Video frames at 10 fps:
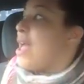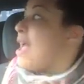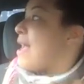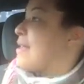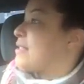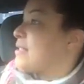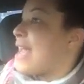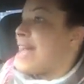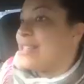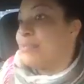as
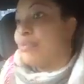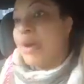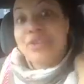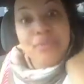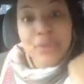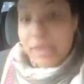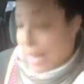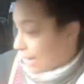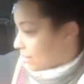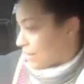Brother Polite,